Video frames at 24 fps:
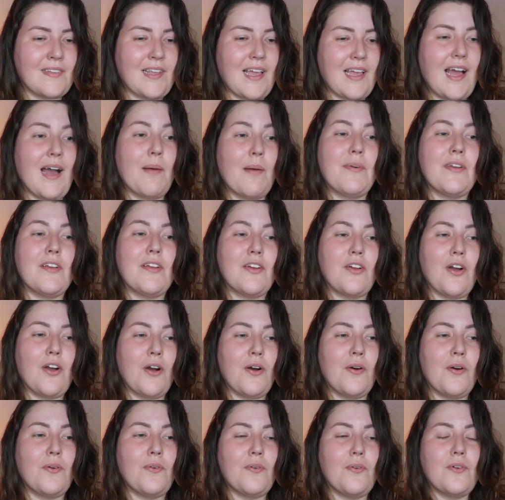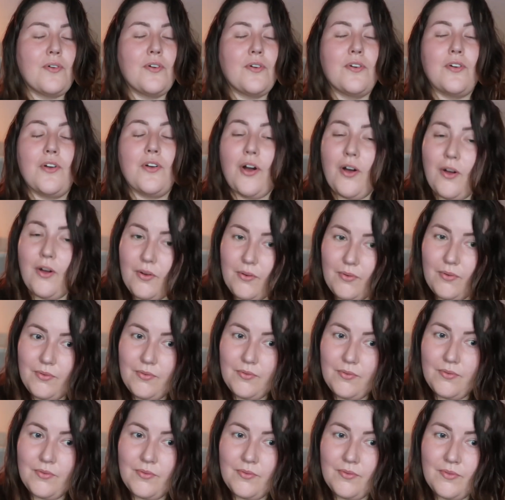gonna go,
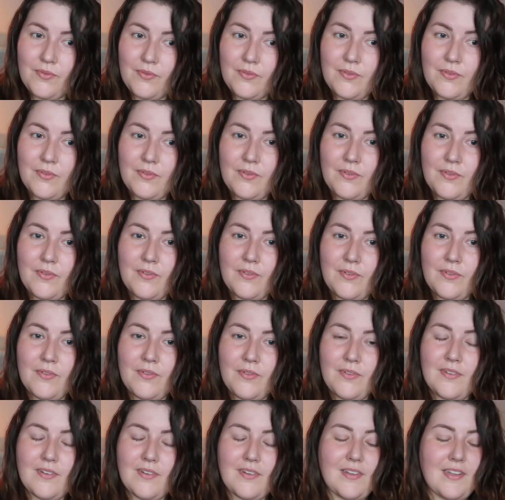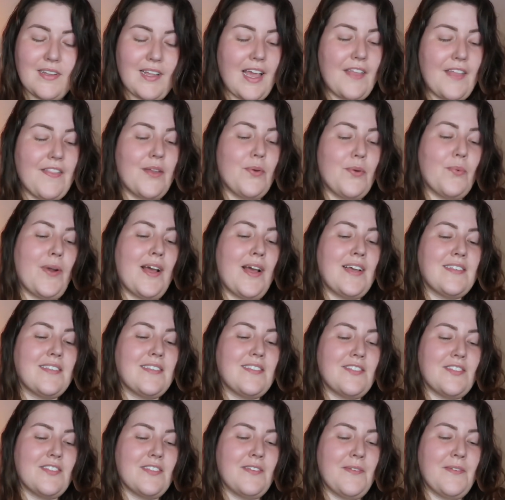and then
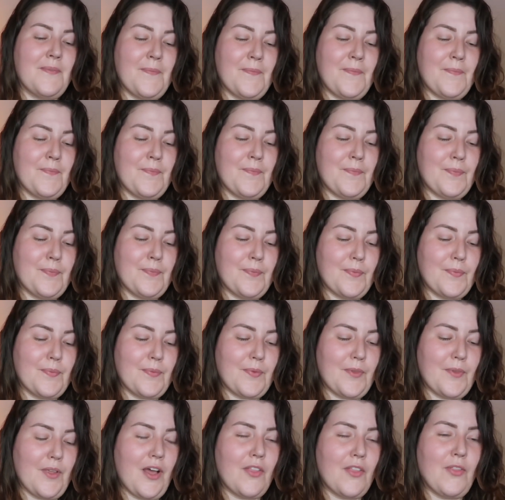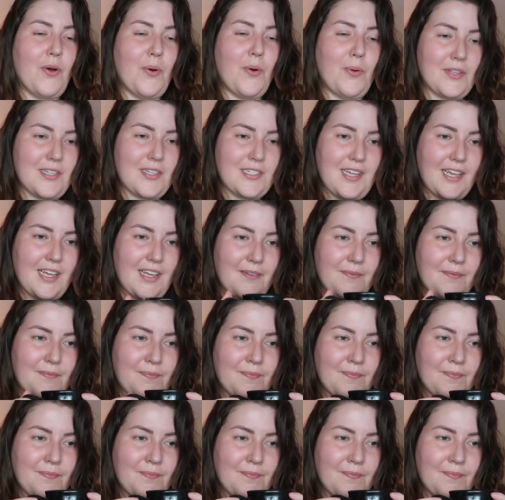rest on the holy day,